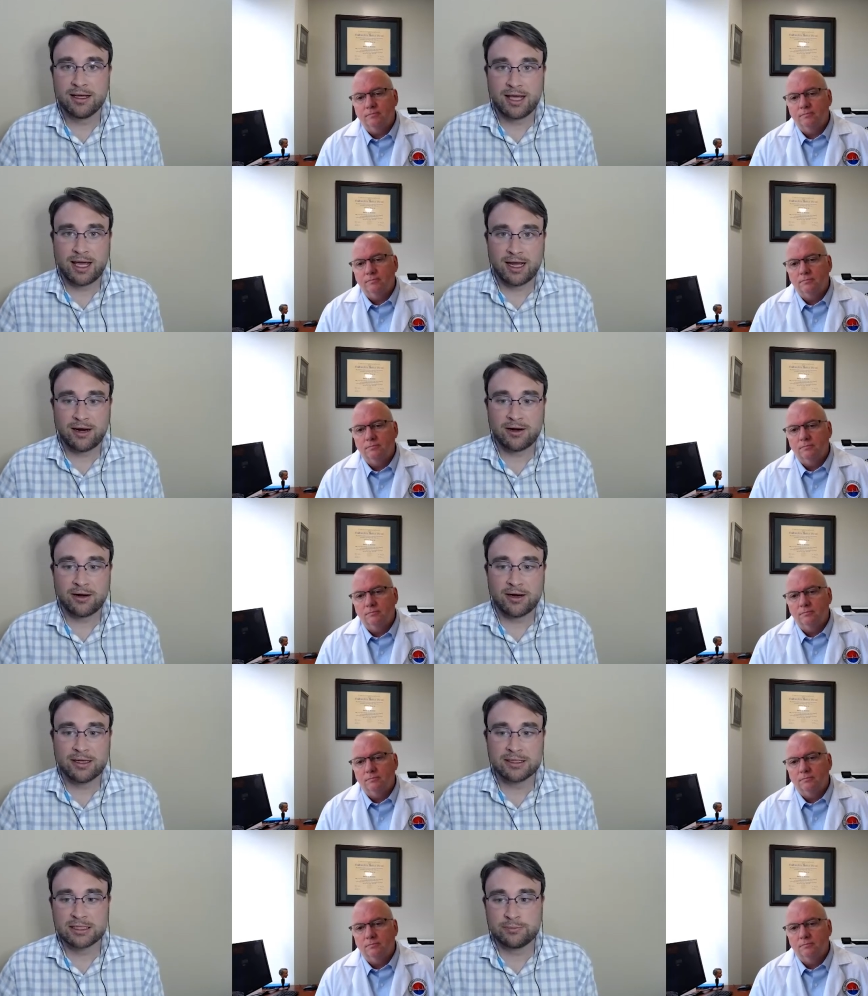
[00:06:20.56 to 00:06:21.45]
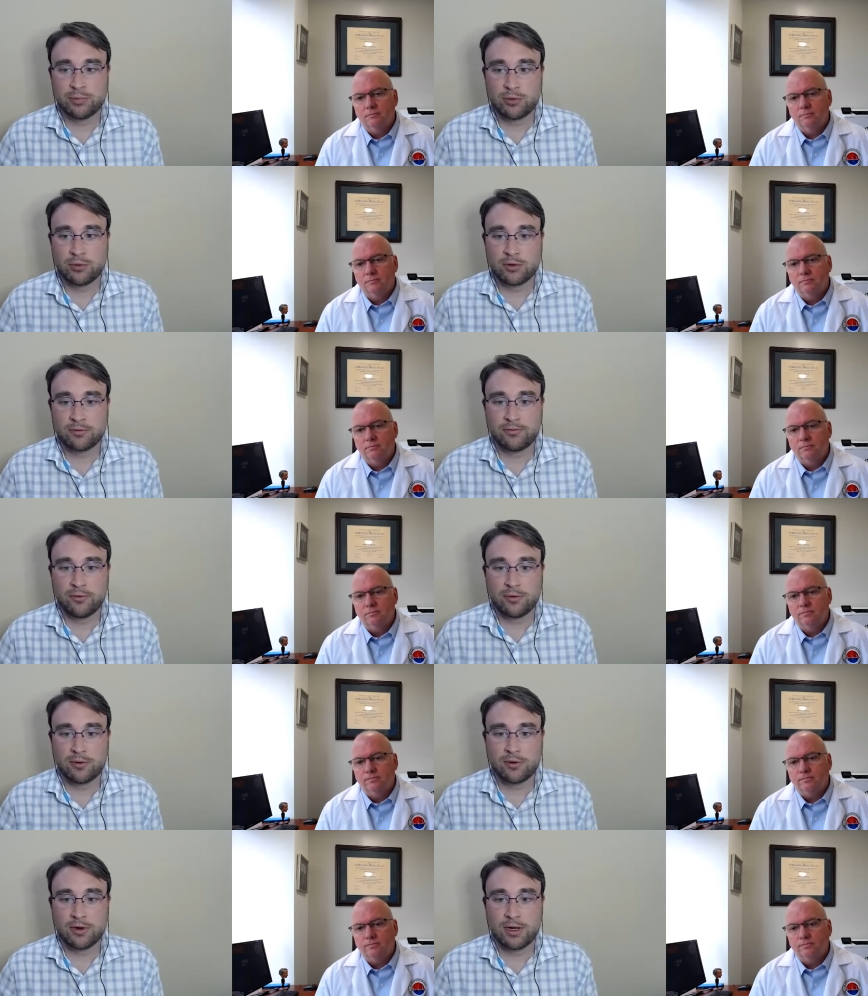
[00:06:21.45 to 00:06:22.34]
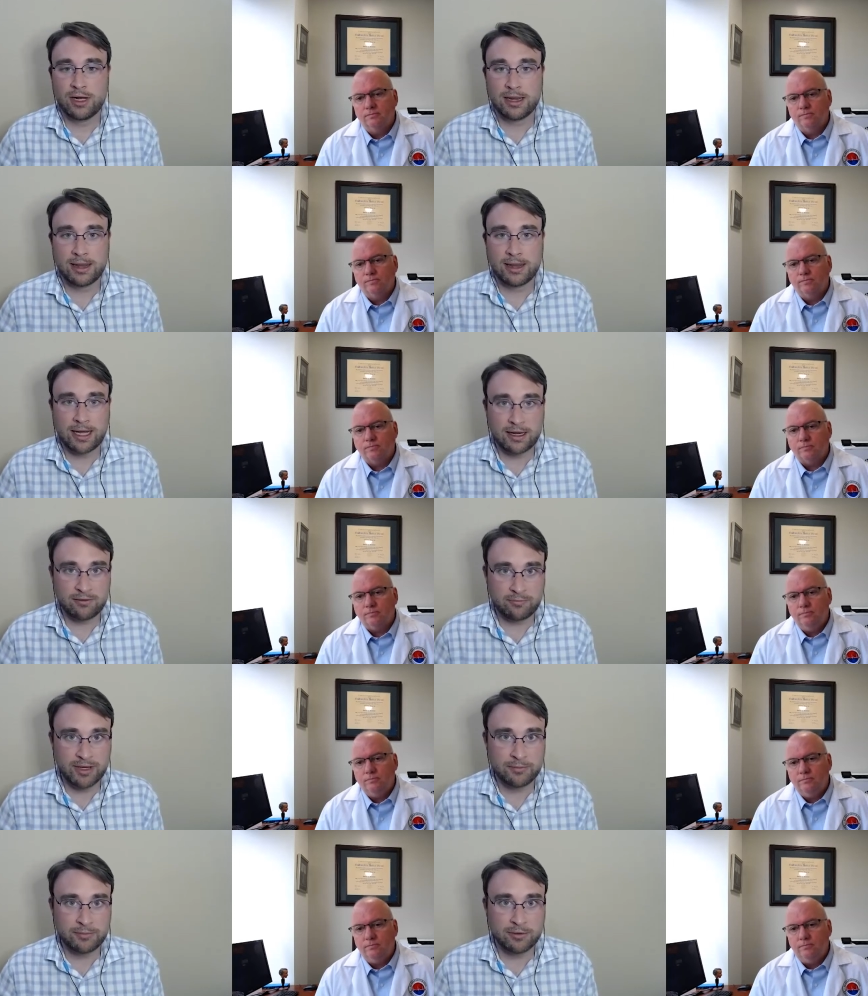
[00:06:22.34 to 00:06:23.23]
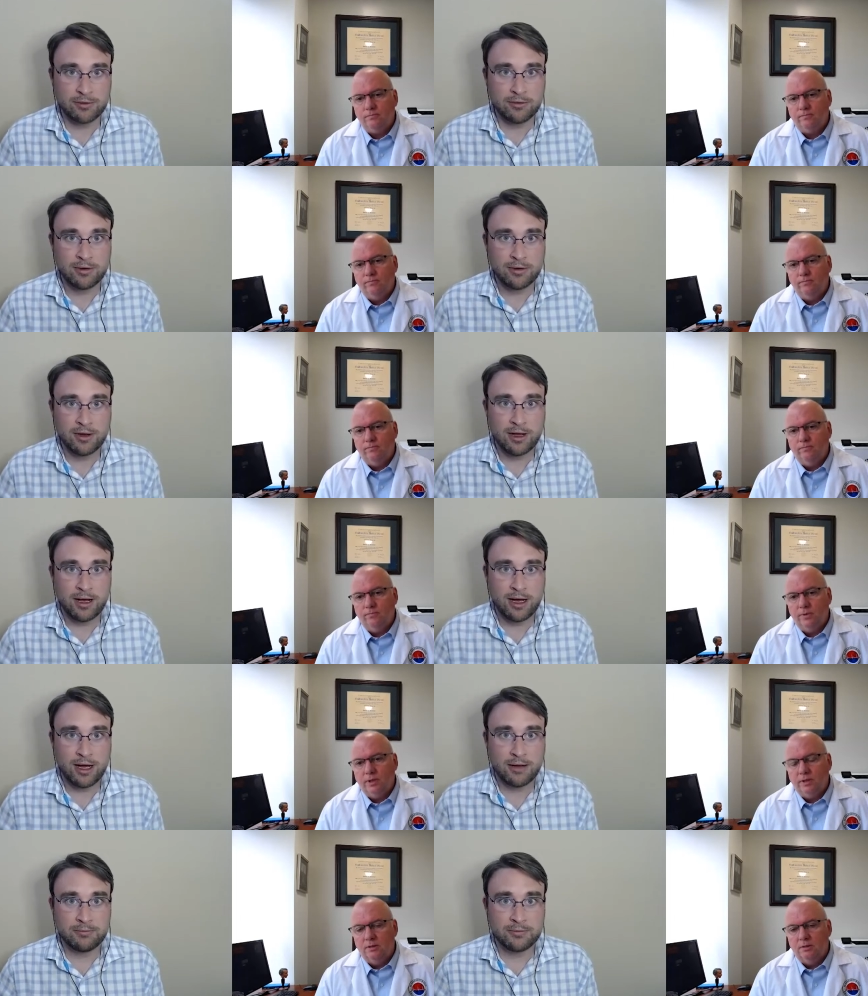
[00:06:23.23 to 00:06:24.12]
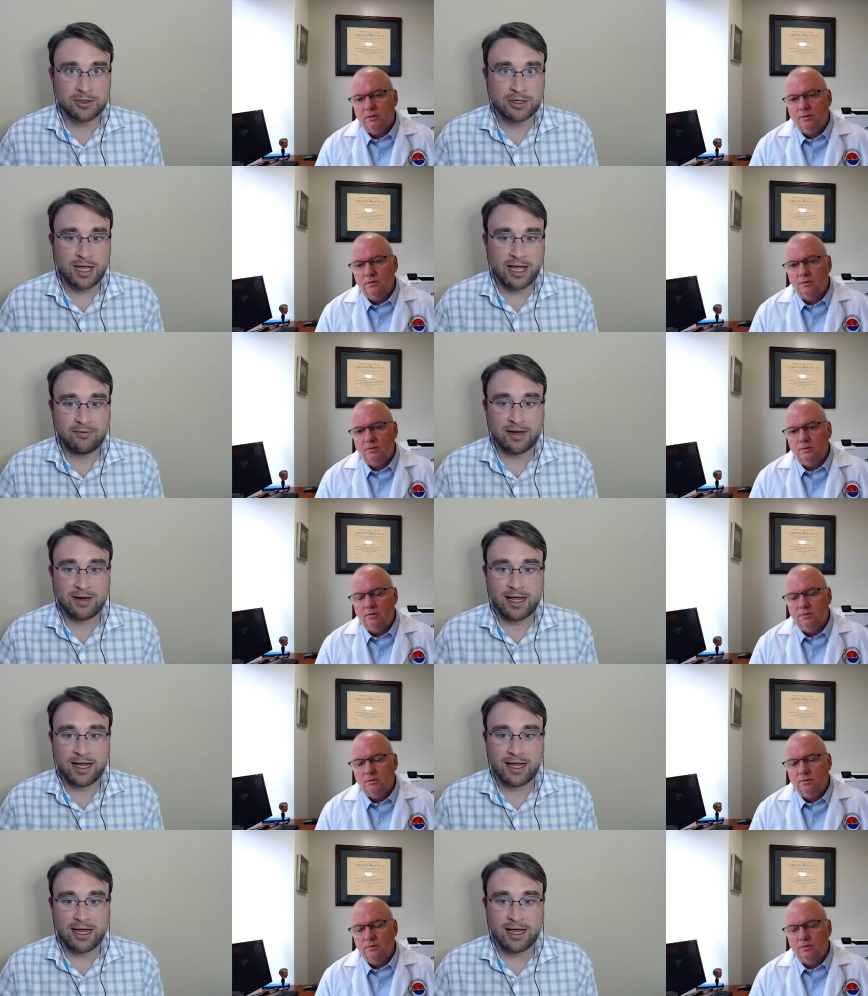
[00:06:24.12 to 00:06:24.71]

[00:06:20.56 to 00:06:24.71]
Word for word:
Speaker 1: care and support for a lot of people. Um, do you have an